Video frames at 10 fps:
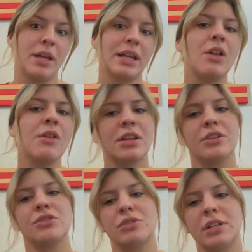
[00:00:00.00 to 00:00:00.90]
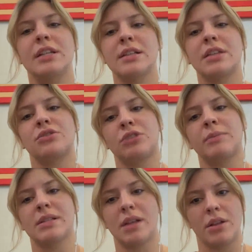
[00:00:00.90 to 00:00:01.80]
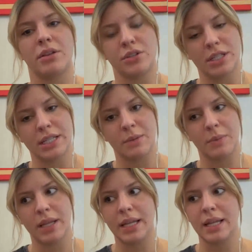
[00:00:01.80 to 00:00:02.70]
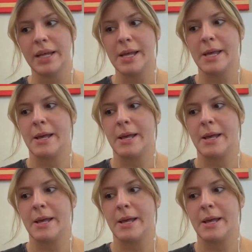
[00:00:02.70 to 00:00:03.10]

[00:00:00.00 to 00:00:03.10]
And I know he does other treatments other than just in-plate,